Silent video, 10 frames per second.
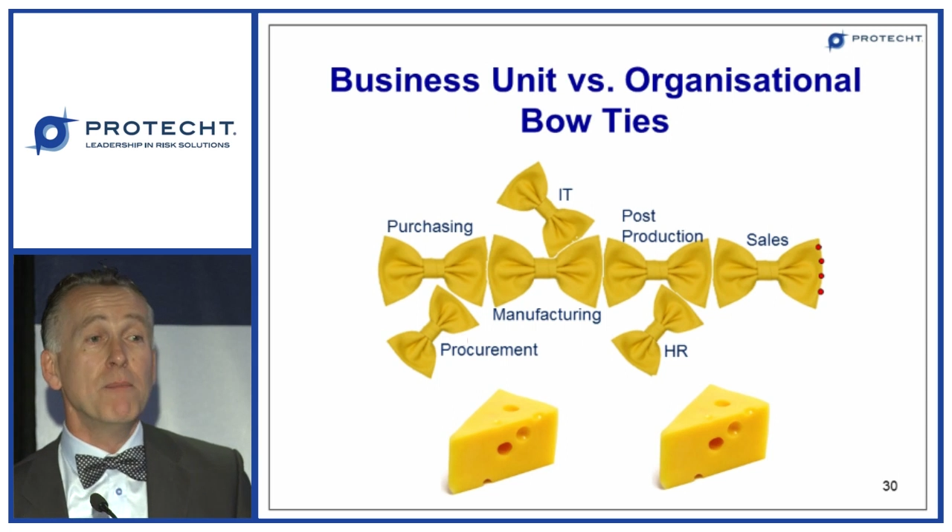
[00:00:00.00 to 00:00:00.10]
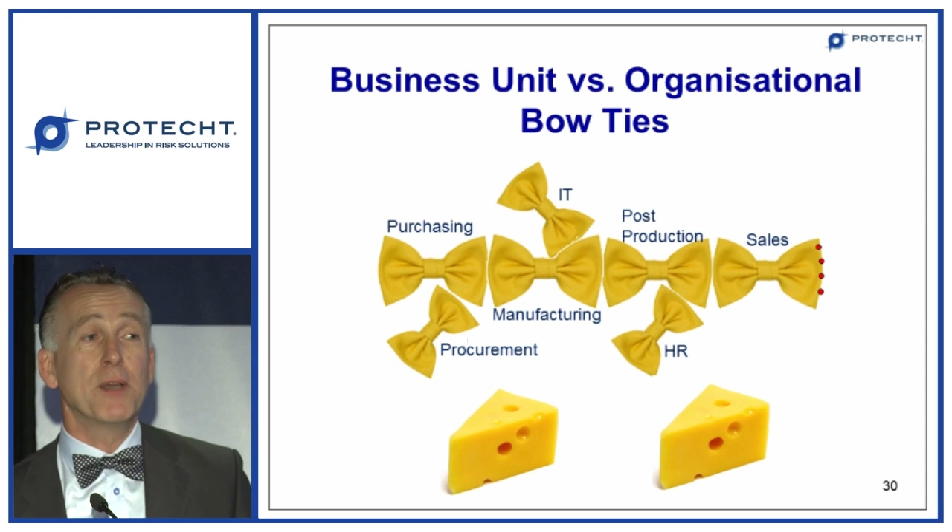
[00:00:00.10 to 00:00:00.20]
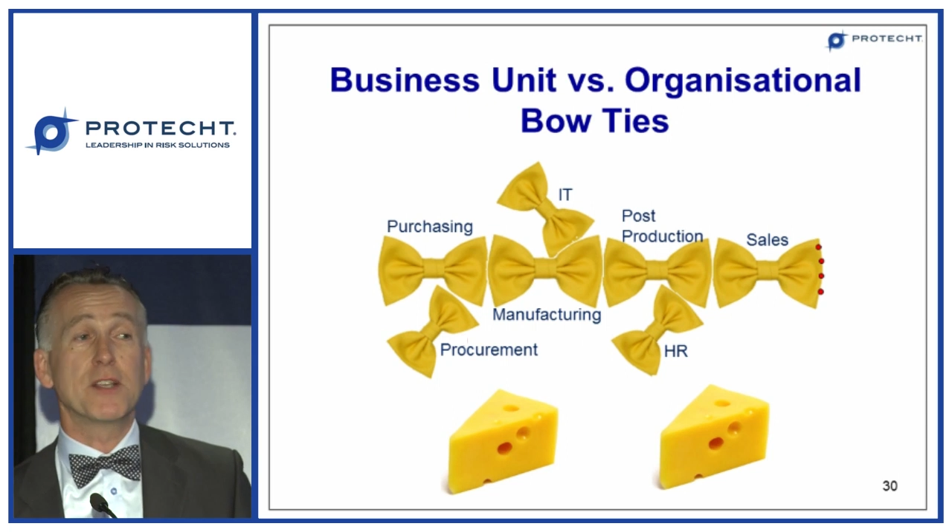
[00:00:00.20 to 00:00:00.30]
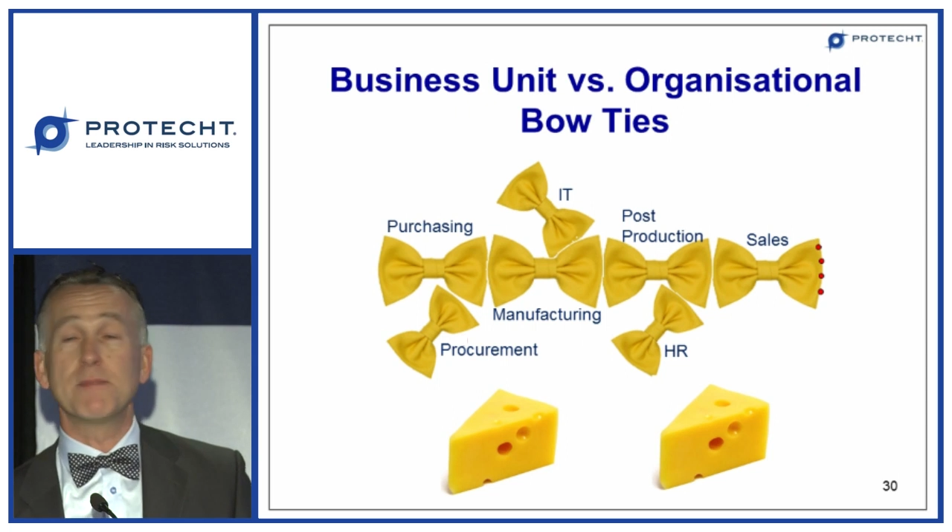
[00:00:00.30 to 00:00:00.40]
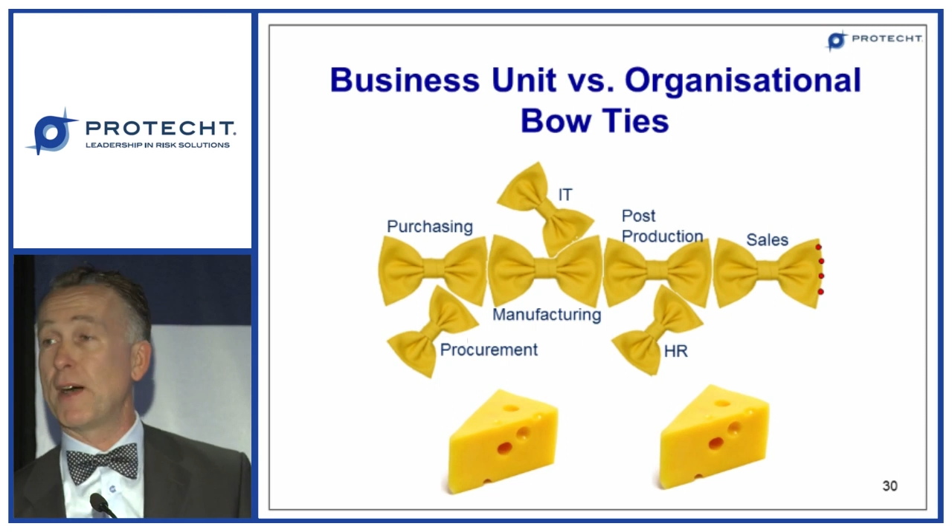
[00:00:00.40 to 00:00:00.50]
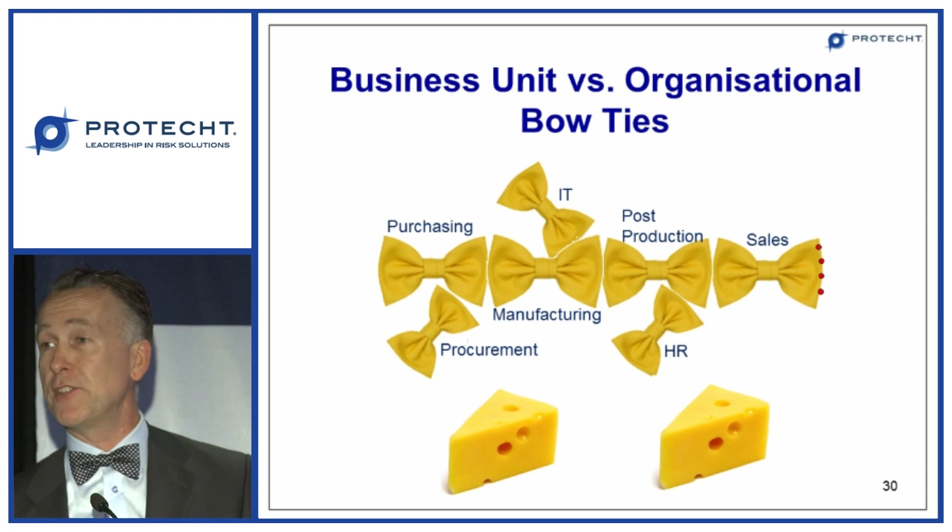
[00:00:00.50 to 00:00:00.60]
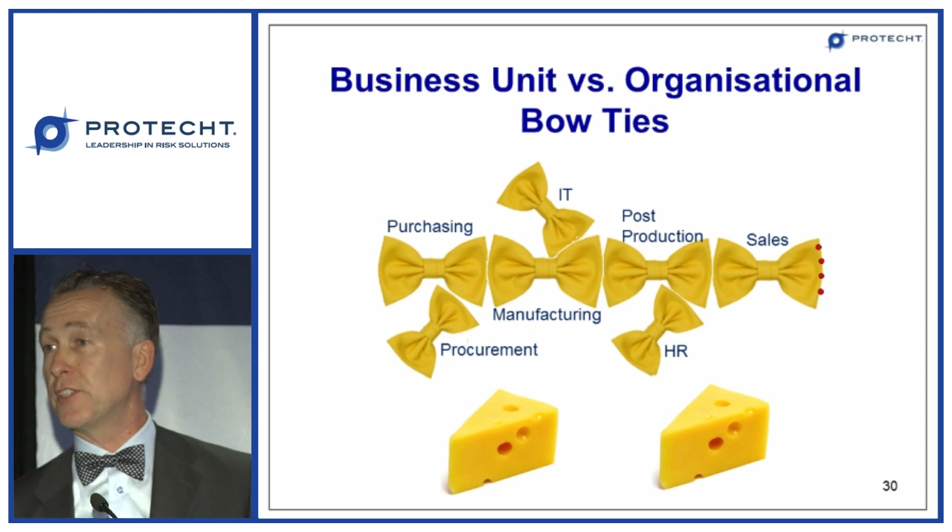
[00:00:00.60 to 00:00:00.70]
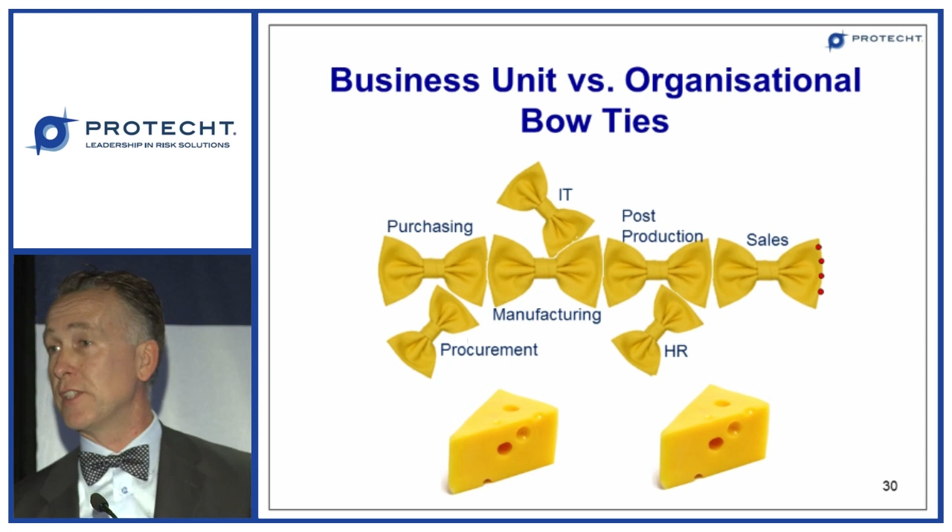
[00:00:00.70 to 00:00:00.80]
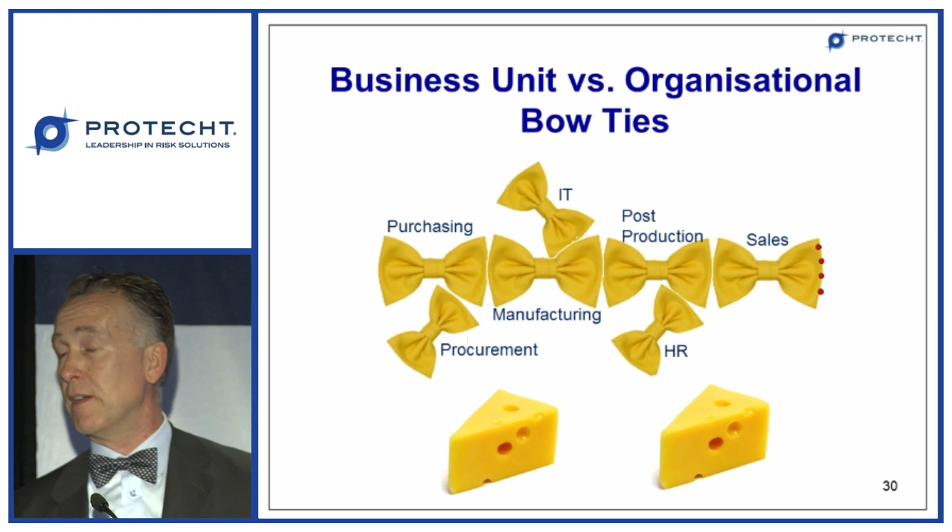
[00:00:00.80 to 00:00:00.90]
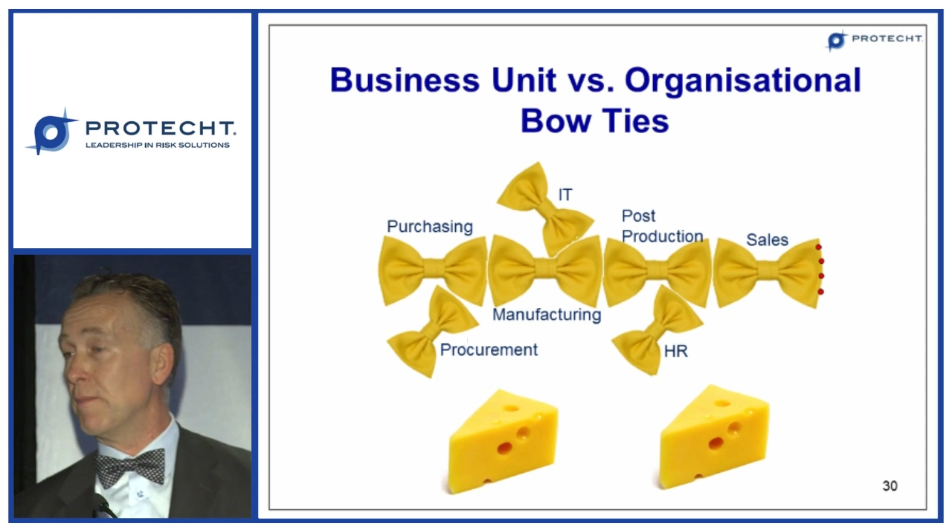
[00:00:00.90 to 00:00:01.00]
because
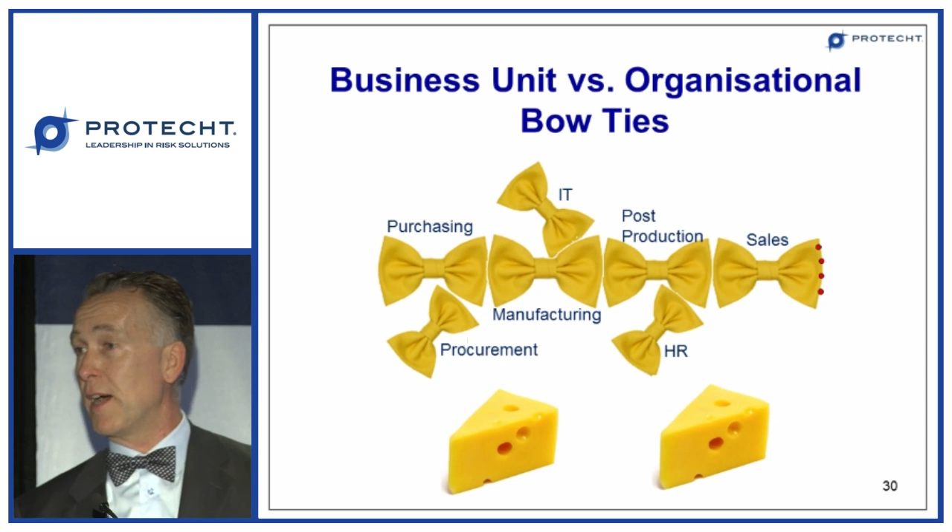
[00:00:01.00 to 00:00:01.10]
most of them